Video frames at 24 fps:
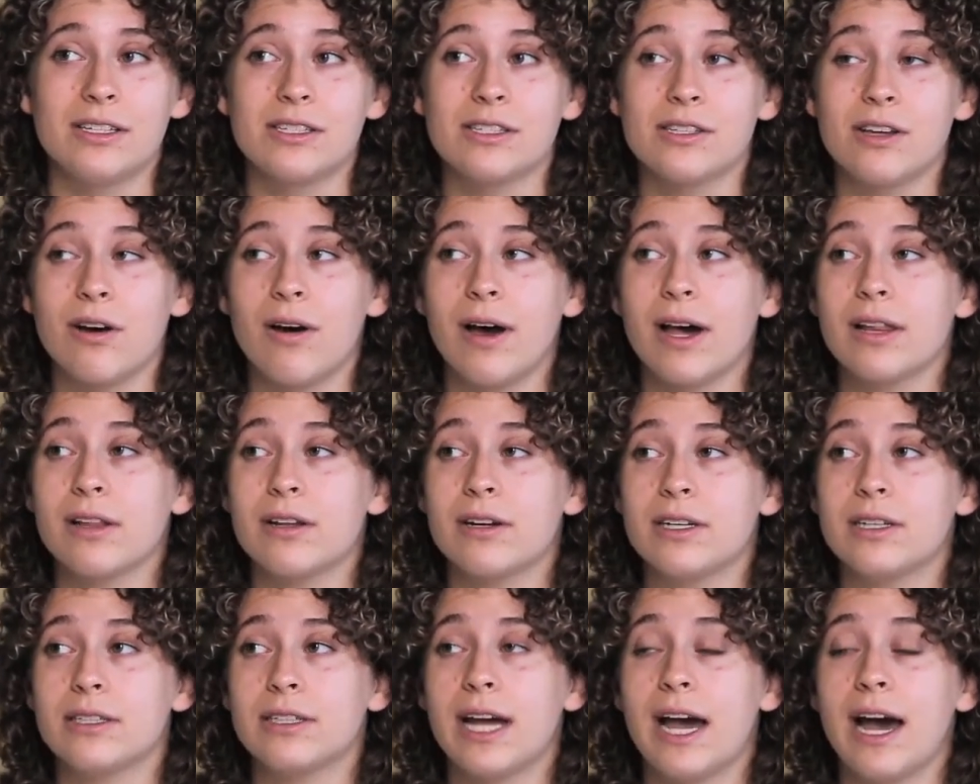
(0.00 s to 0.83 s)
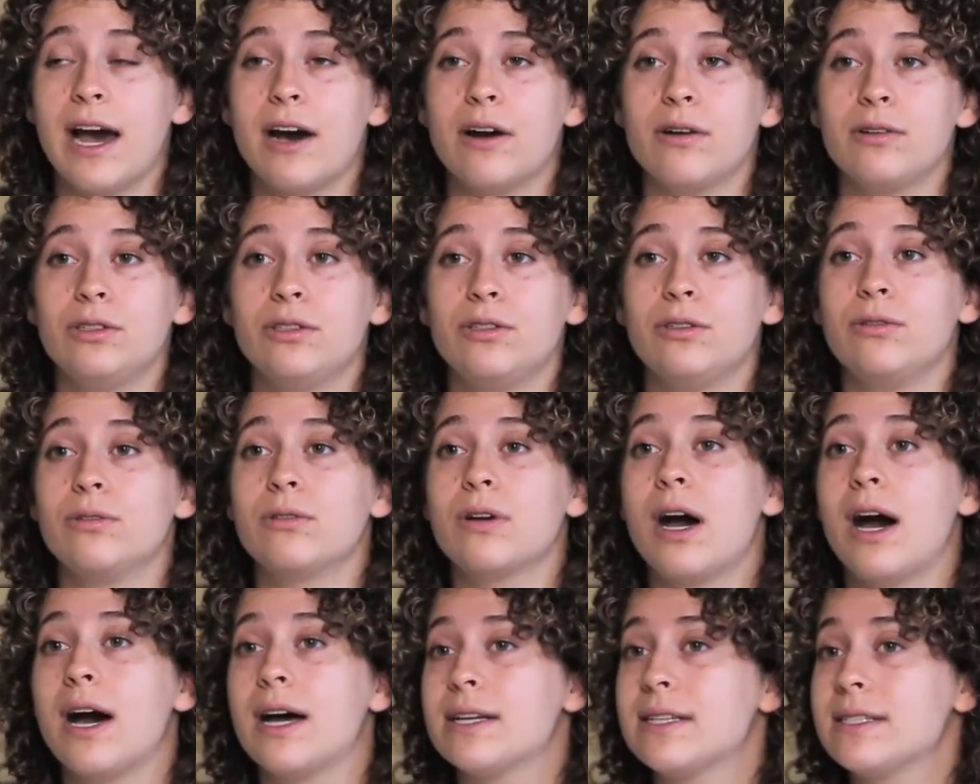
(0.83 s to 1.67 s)
So I learned how to
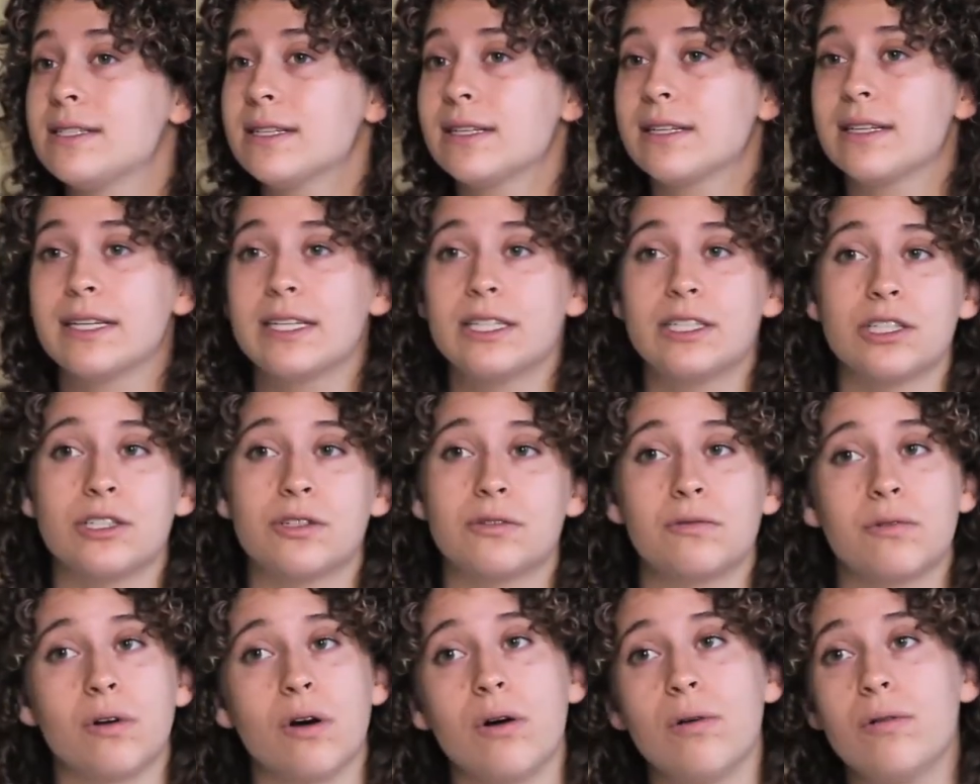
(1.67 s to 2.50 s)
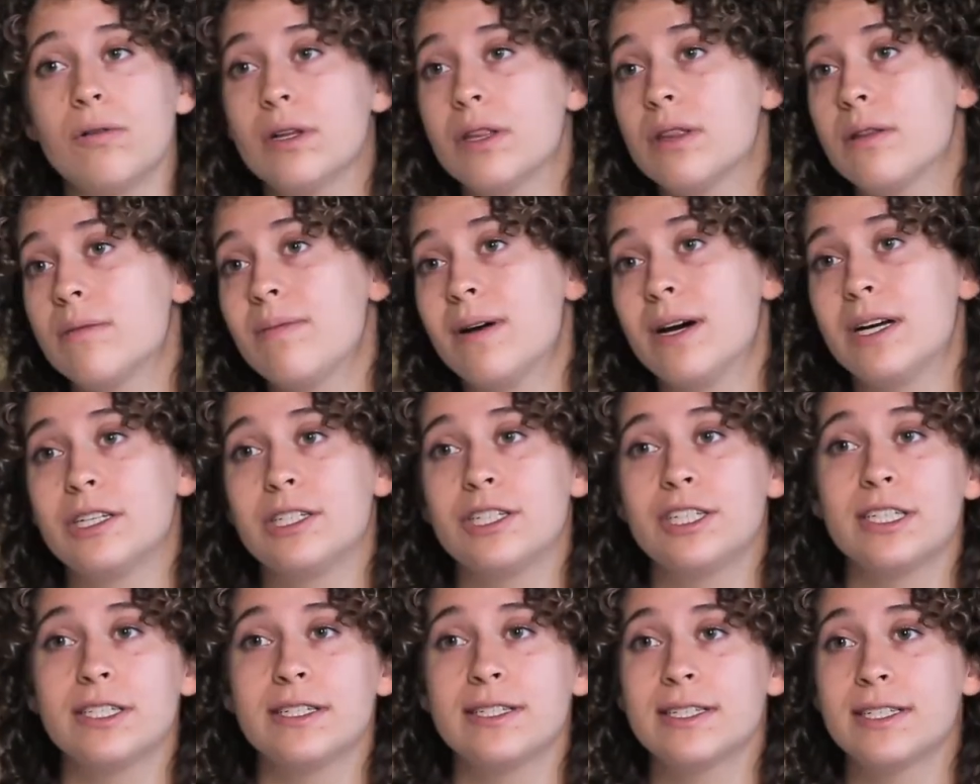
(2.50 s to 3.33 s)
constantly just roll with the
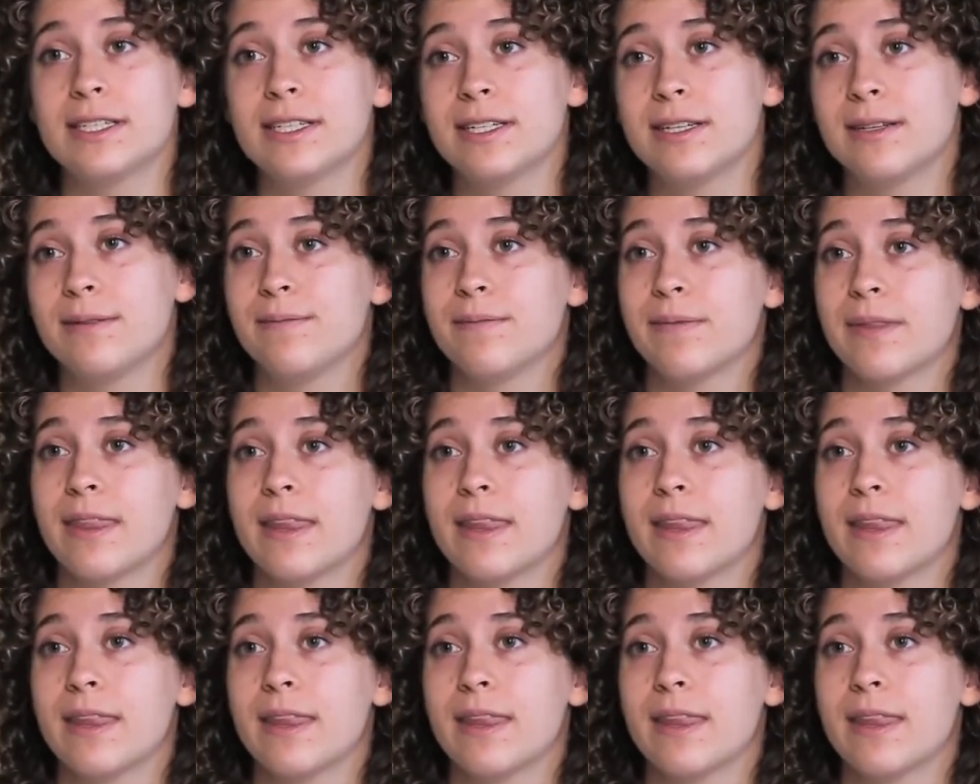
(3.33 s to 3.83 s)
punches,